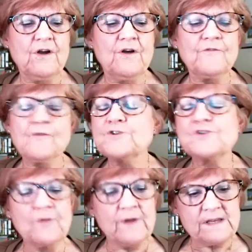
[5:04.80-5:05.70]
For
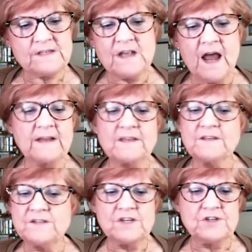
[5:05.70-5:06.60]
joy is not
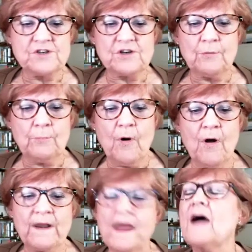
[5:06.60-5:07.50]
contingent
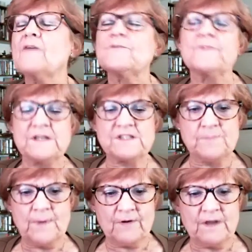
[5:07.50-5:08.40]
upon outer
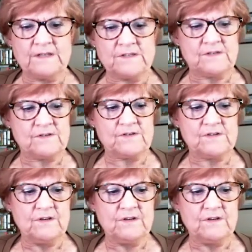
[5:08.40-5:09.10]
experiences.